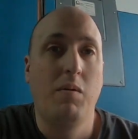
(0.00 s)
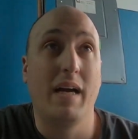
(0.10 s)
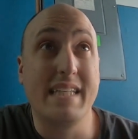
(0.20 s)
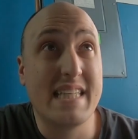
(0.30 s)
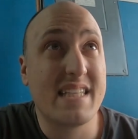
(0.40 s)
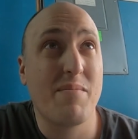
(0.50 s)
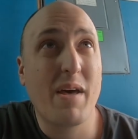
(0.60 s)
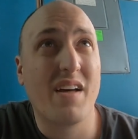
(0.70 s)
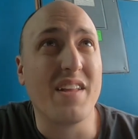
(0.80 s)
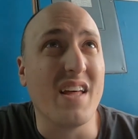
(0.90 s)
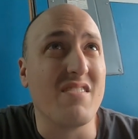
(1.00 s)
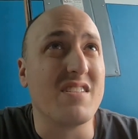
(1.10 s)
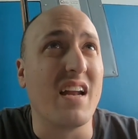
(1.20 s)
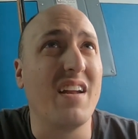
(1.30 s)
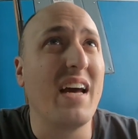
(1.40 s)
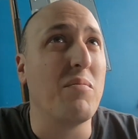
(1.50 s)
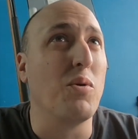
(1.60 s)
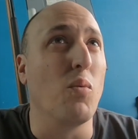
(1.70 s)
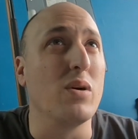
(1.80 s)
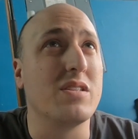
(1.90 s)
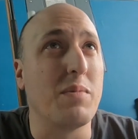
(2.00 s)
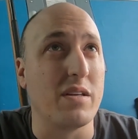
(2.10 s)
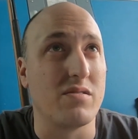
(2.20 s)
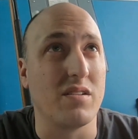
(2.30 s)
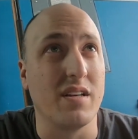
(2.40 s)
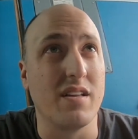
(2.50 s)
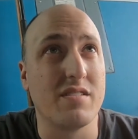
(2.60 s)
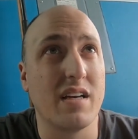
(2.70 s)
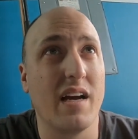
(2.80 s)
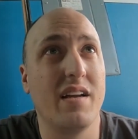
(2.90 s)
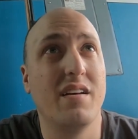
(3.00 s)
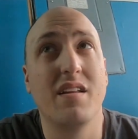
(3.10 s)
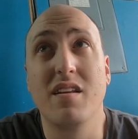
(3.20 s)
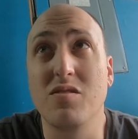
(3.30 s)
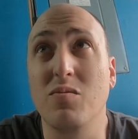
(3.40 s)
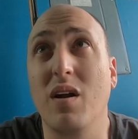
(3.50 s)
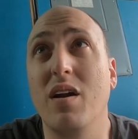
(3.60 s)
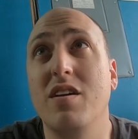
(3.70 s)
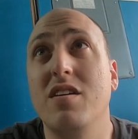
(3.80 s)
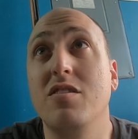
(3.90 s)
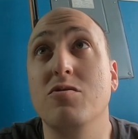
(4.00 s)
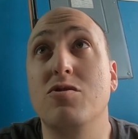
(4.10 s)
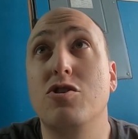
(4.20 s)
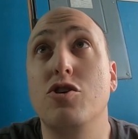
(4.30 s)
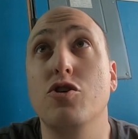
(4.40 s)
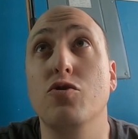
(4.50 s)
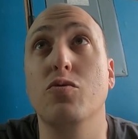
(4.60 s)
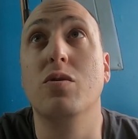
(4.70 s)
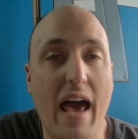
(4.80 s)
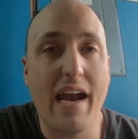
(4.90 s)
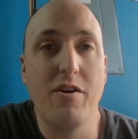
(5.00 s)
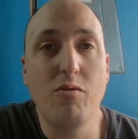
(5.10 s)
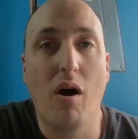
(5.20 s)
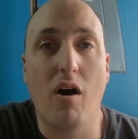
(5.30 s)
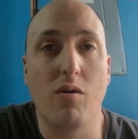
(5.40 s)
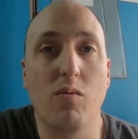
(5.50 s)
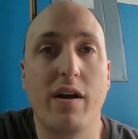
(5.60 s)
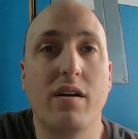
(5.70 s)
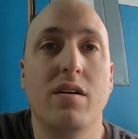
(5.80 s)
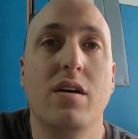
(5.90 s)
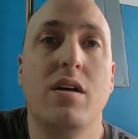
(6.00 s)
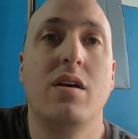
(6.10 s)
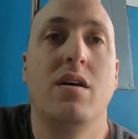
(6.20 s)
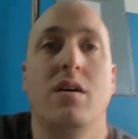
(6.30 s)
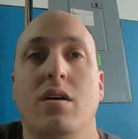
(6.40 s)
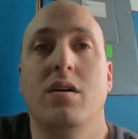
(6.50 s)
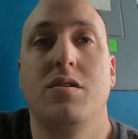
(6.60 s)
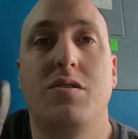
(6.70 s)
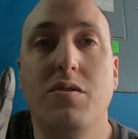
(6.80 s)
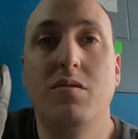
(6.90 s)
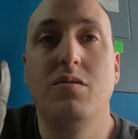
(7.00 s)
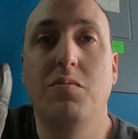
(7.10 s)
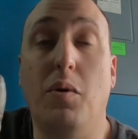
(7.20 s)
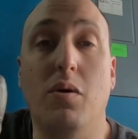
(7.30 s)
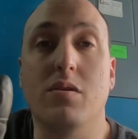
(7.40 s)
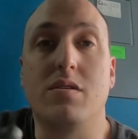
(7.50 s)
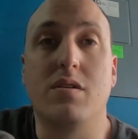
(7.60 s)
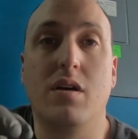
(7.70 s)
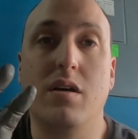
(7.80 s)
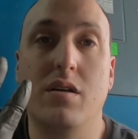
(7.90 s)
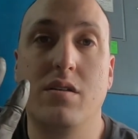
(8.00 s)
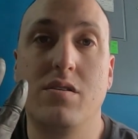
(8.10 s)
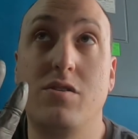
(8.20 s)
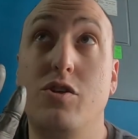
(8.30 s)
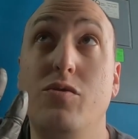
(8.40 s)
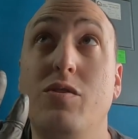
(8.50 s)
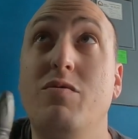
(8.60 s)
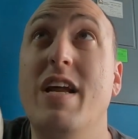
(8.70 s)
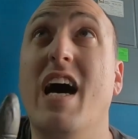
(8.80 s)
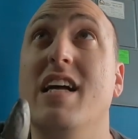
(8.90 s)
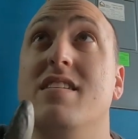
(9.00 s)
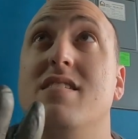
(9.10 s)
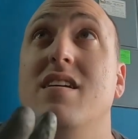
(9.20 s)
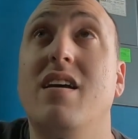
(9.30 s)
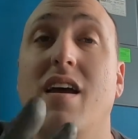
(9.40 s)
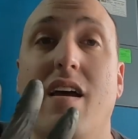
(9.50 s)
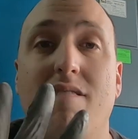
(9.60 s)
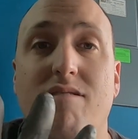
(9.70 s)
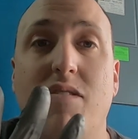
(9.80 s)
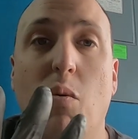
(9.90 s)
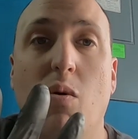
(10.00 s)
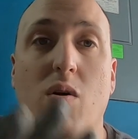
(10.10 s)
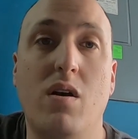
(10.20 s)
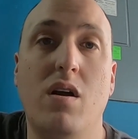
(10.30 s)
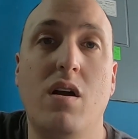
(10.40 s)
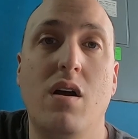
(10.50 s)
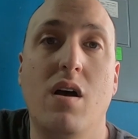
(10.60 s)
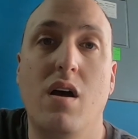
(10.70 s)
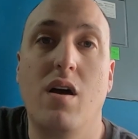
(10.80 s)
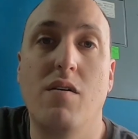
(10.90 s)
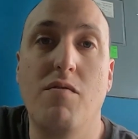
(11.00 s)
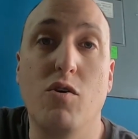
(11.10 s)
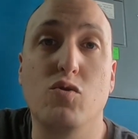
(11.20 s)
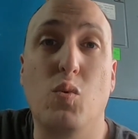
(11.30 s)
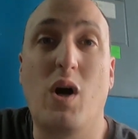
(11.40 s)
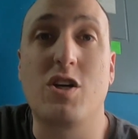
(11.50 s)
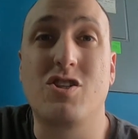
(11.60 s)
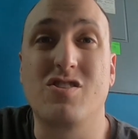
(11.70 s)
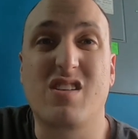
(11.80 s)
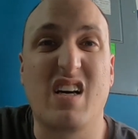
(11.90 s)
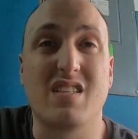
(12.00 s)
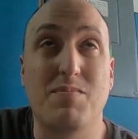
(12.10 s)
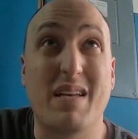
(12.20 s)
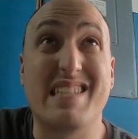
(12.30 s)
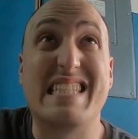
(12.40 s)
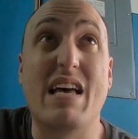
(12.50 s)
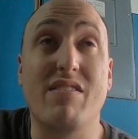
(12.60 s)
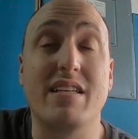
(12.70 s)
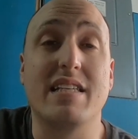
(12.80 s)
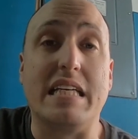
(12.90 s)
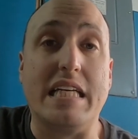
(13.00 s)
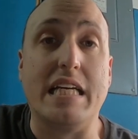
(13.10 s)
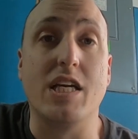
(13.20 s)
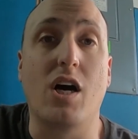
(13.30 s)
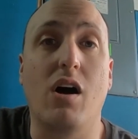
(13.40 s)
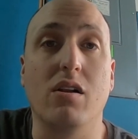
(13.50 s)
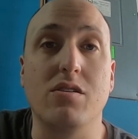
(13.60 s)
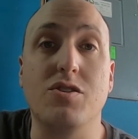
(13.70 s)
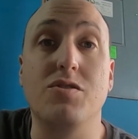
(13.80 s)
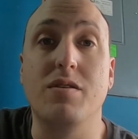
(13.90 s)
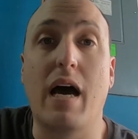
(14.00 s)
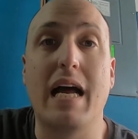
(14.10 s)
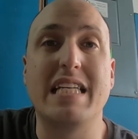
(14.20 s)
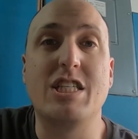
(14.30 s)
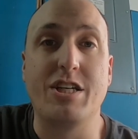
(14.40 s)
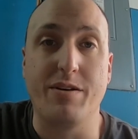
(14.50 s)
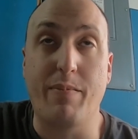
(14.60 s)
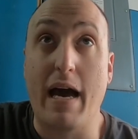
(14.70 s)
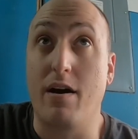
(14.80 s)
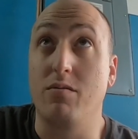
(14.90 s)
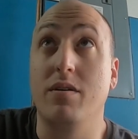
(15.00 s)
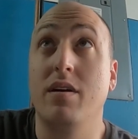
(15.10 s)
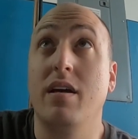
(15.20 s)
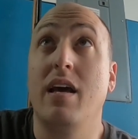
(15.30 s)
I did the same thing on the other side. I only had to put one spacer on the other side. This one I used two. That new hardware, 2 new bolts, 2 new nuts, and 4 of those washers cost about $17. Do not cheap out